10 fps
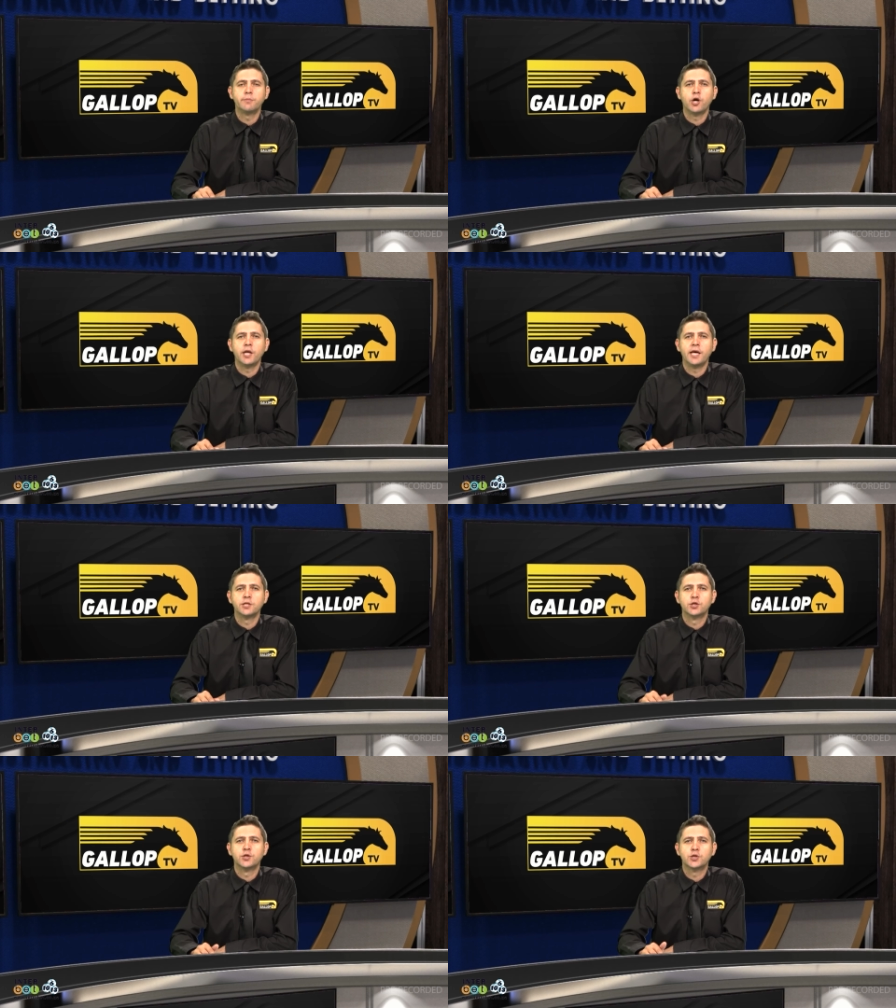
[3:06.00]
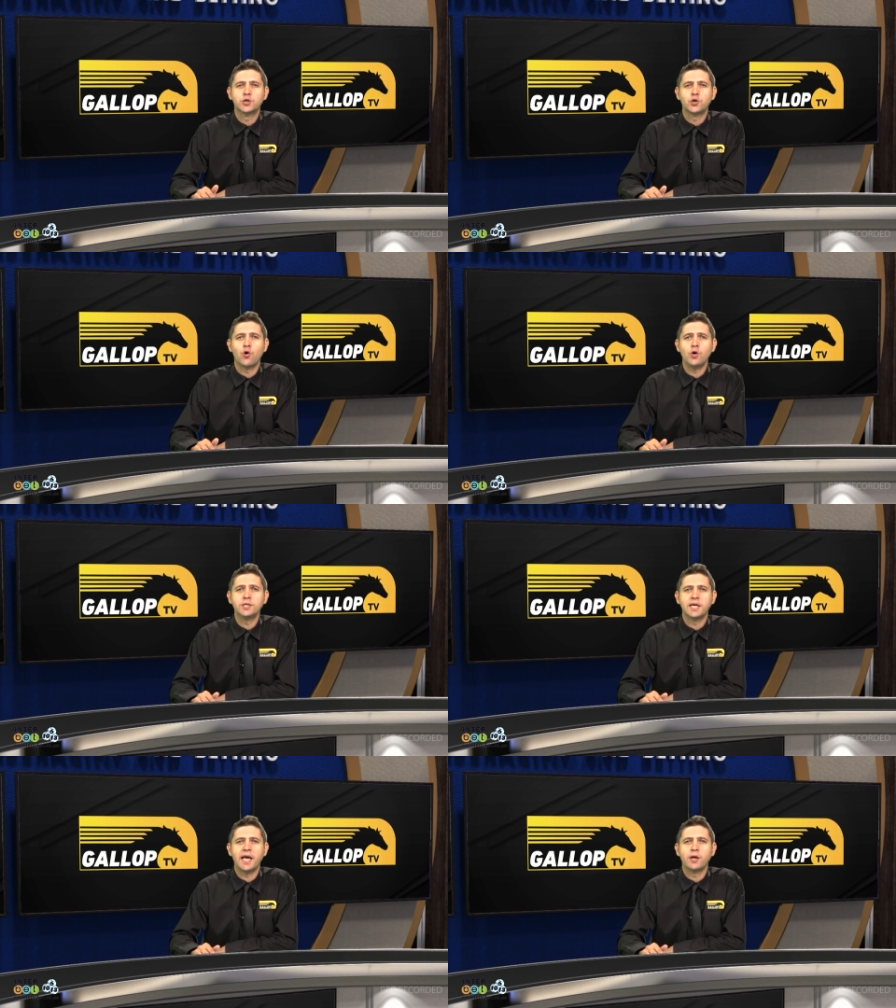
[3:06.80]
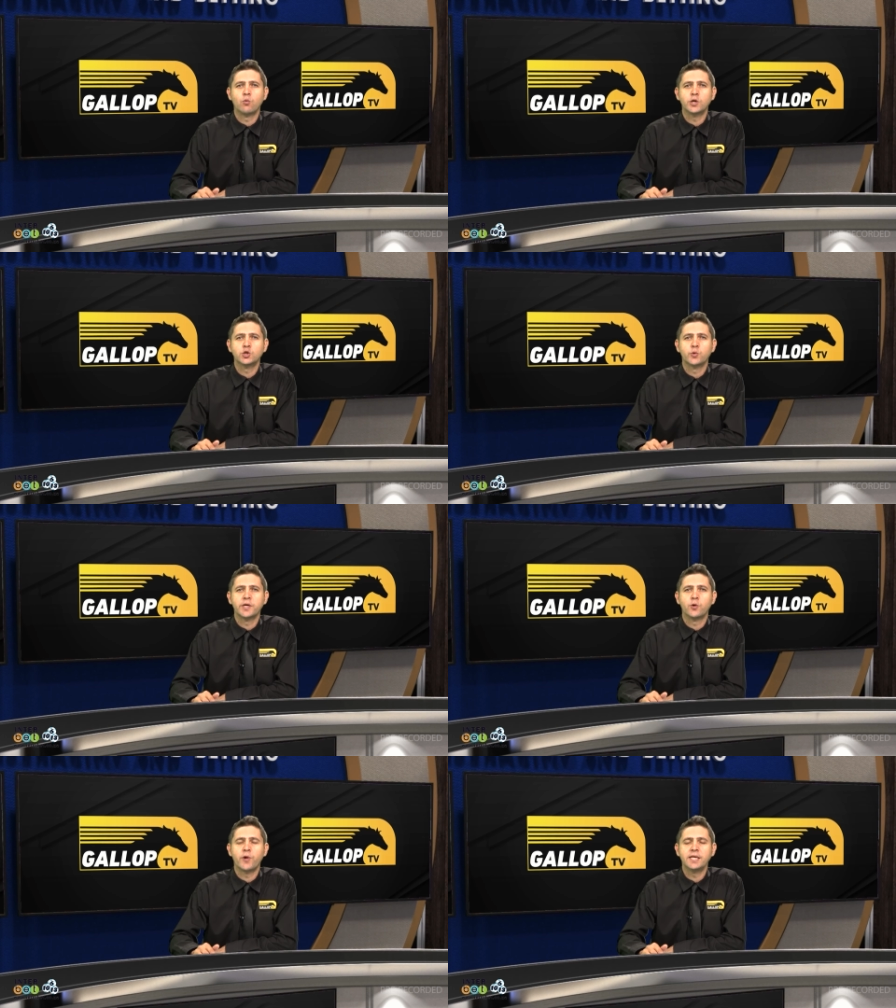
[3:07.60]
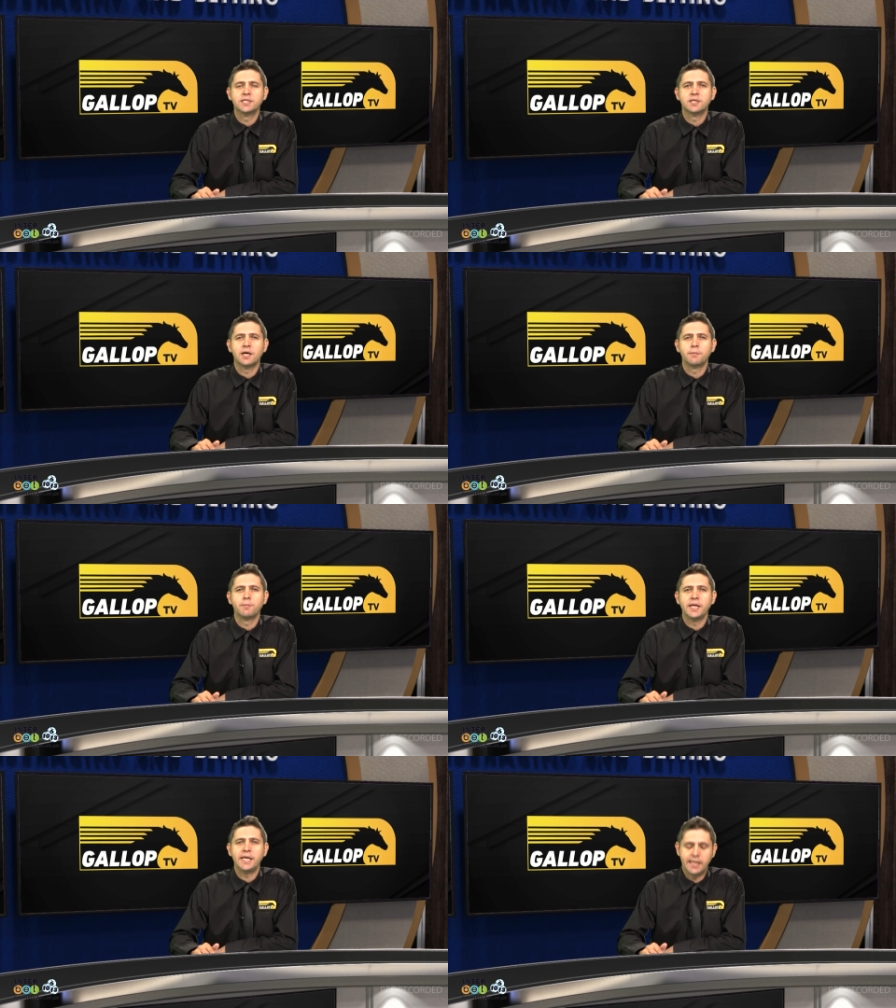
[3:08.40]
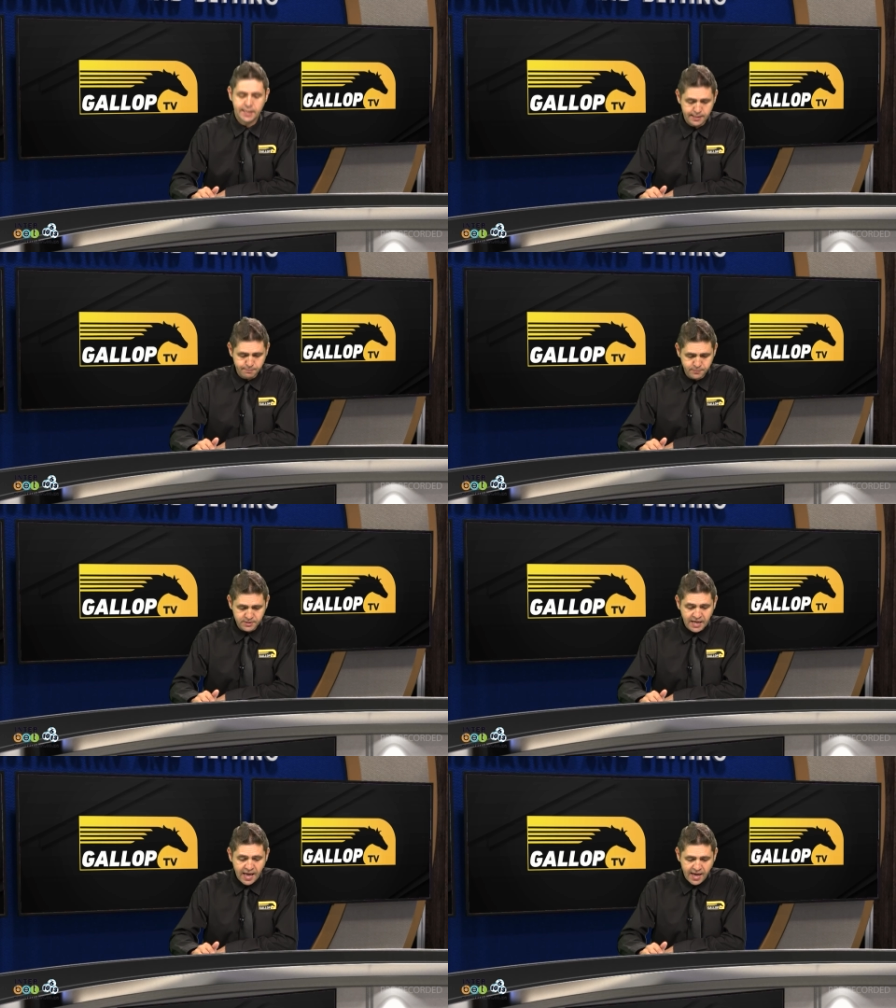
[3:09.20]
go down to the start and watch where the race time money comes.